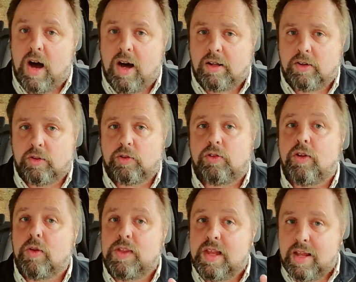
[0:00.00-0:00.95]
dollars.
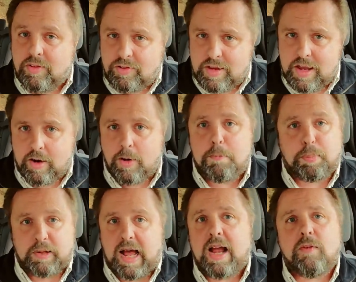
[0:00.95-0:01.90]
So this year,
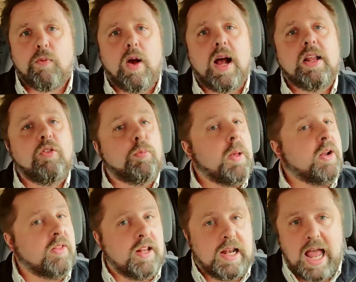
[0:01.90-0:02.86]
Black Friday is
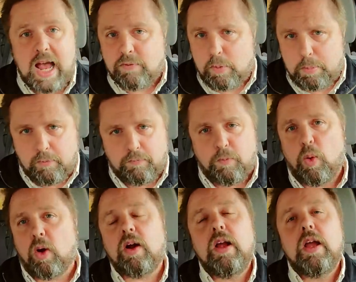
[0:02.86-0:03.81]
better than ever
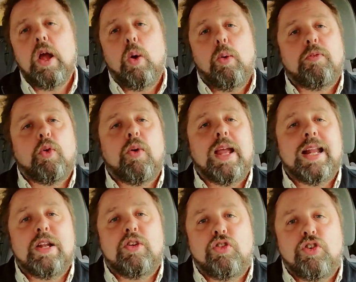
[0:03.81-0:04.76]
before. We've
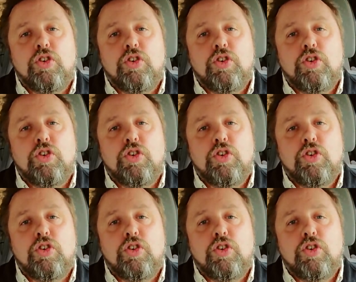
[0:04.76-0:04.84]
created